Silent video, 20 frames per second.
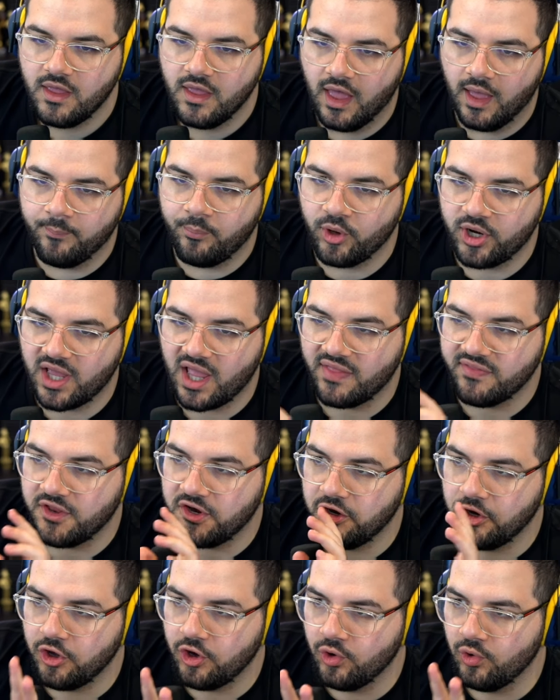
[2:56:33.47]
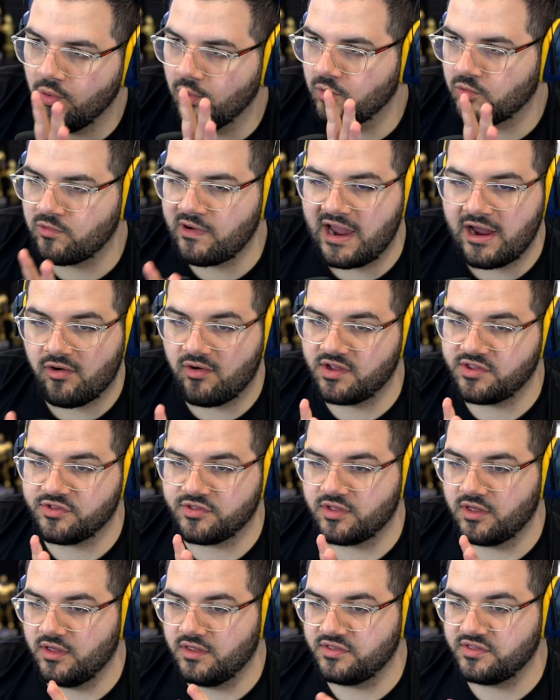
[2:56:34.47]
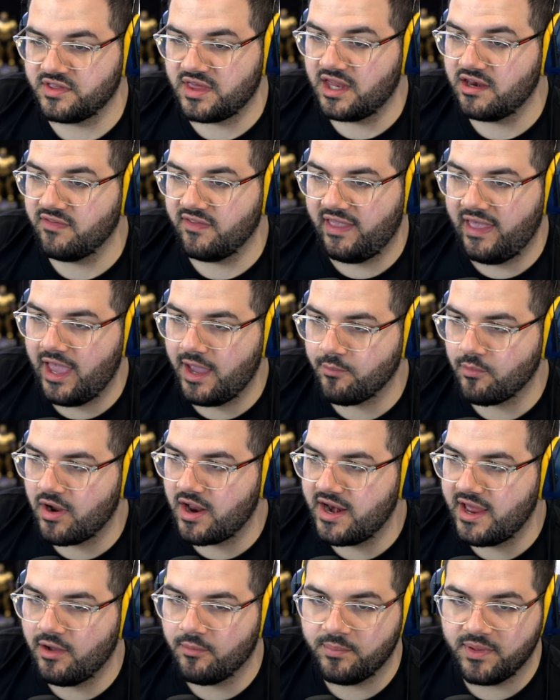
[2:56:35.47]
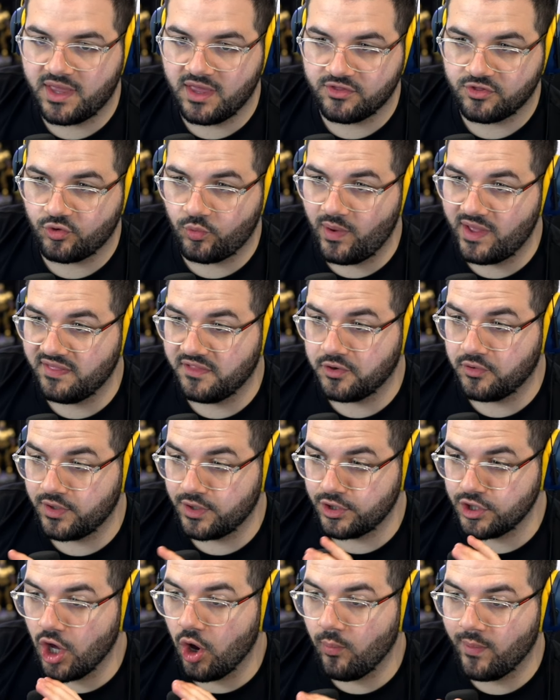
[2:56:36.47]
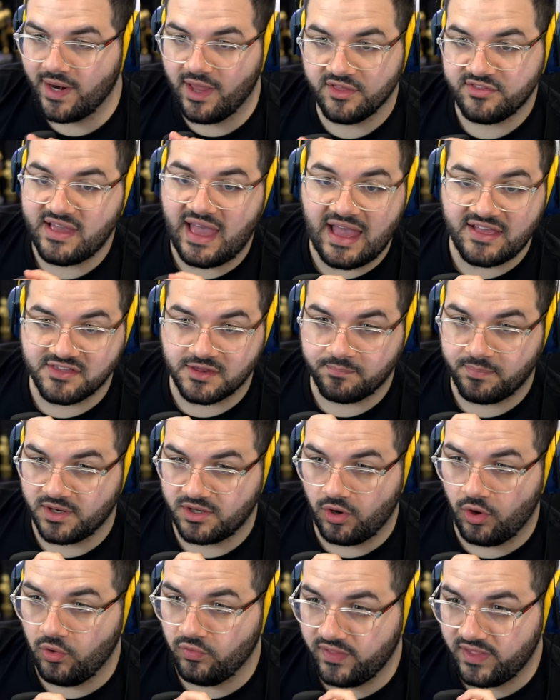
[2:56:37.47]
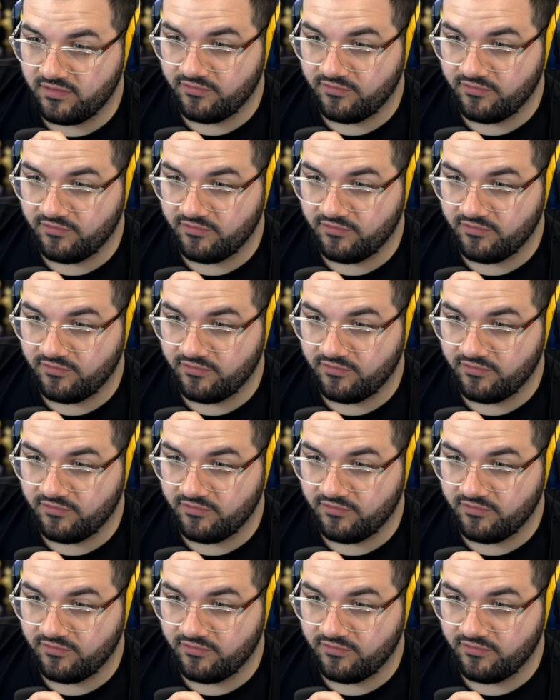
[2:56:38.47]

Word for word: I'm putting on the new rarest skin in the game right now because quite literally no one else has it, but only